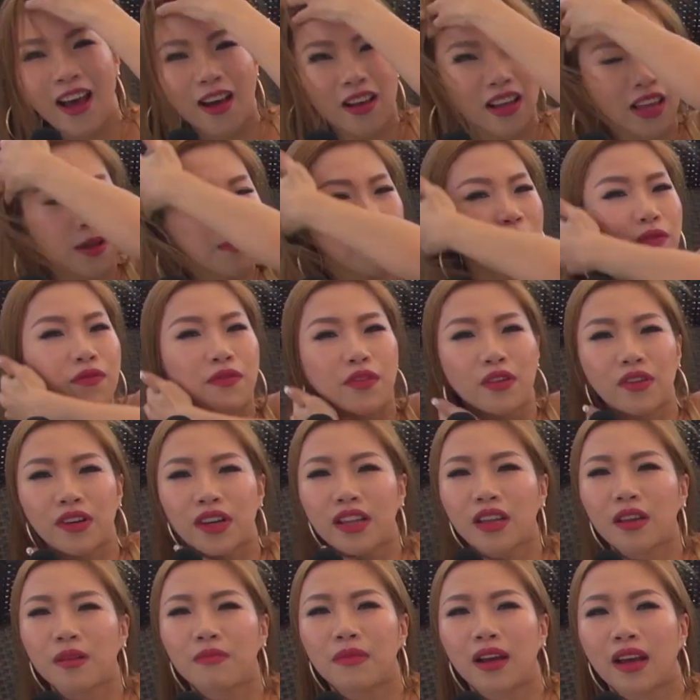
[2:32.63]
Okay, before
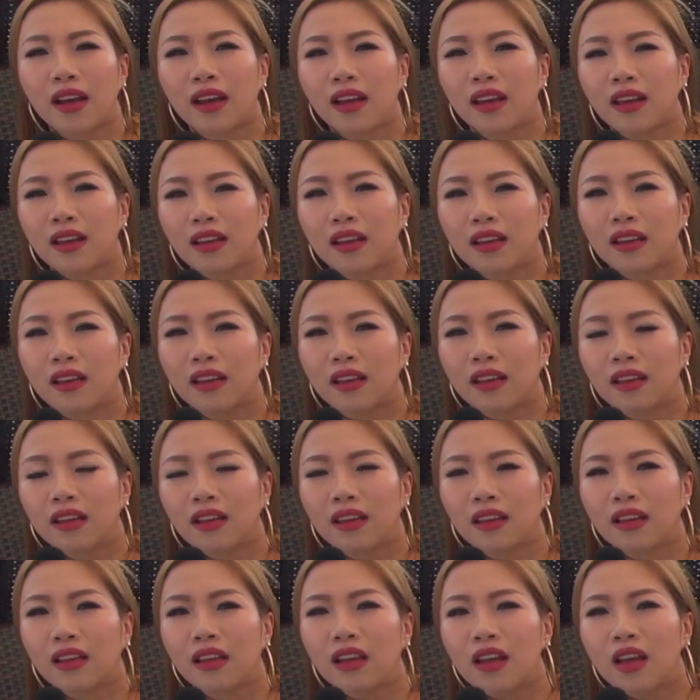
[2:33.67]
that,
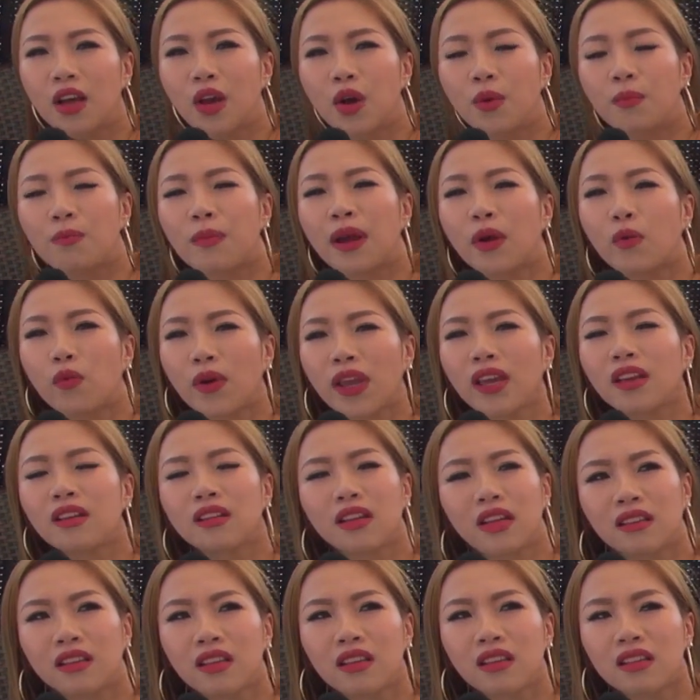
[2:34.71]
my my
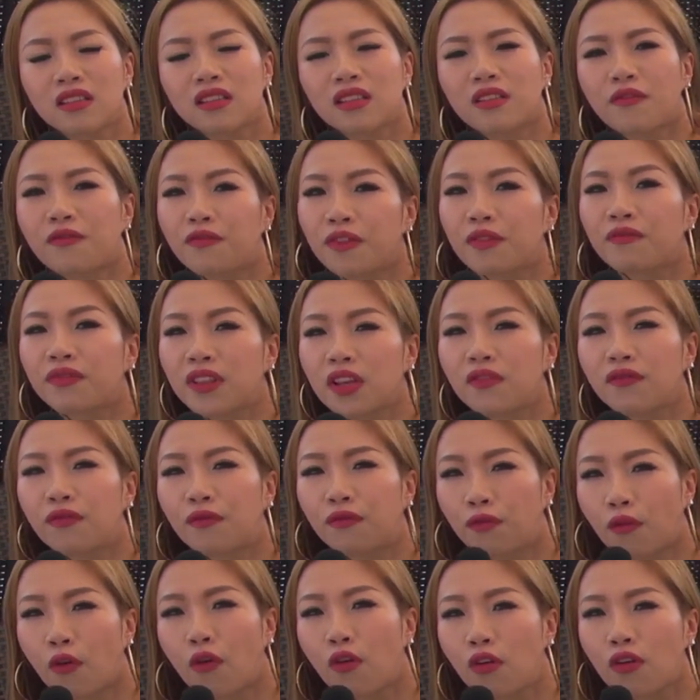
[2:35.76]
weight I think is a
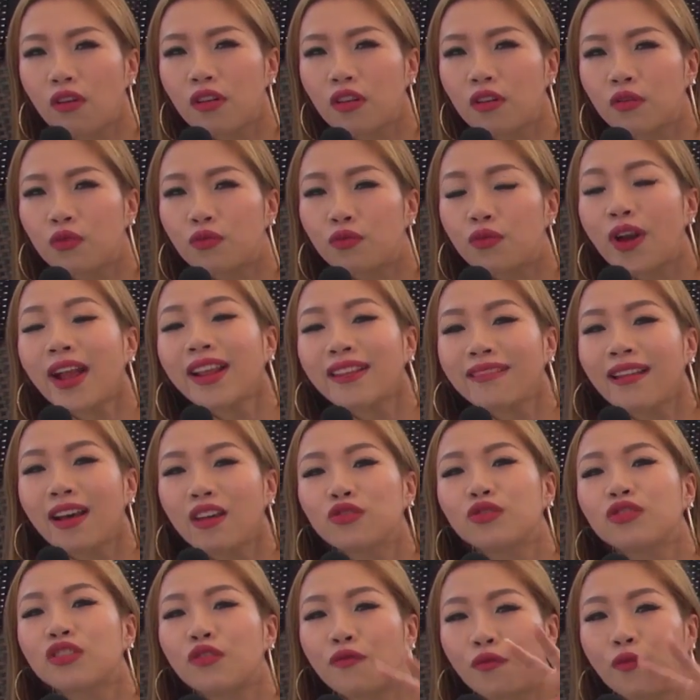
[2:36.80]
fifty-four. Right now,
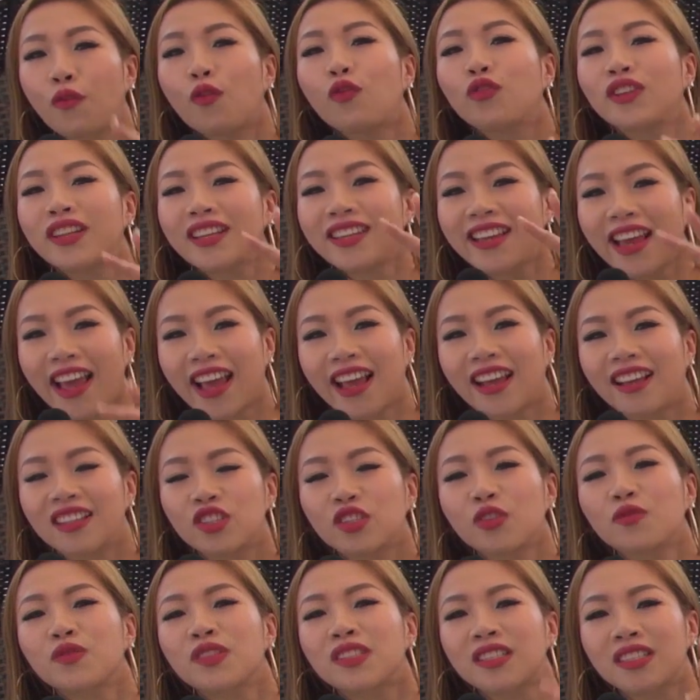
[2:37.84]
just forty-eight,
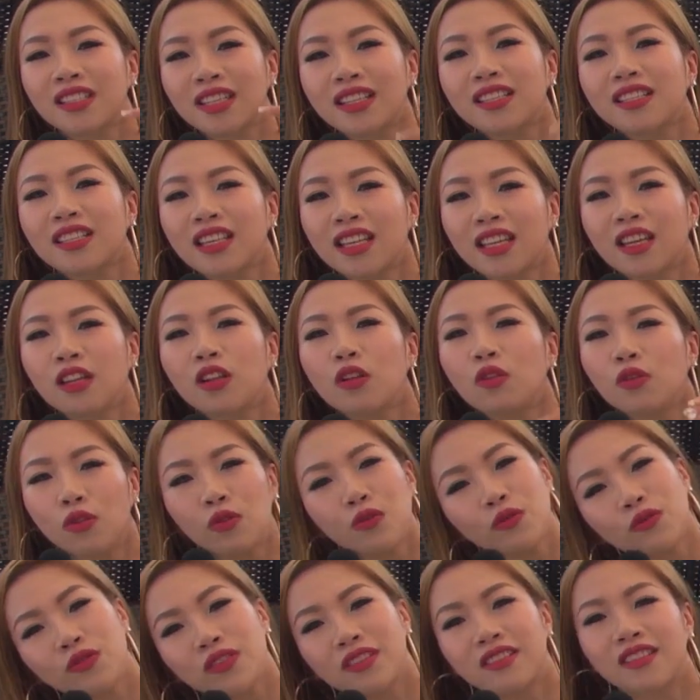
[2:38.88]
so six kilo
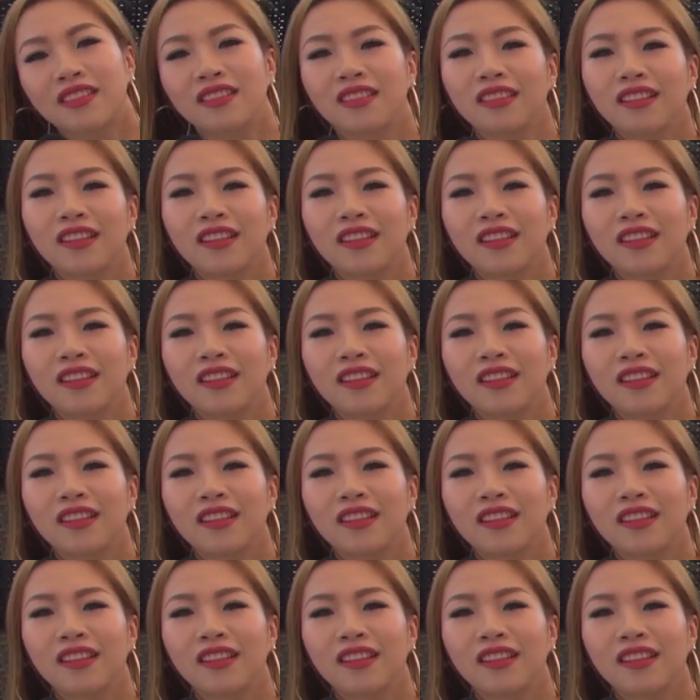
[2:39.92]
loose.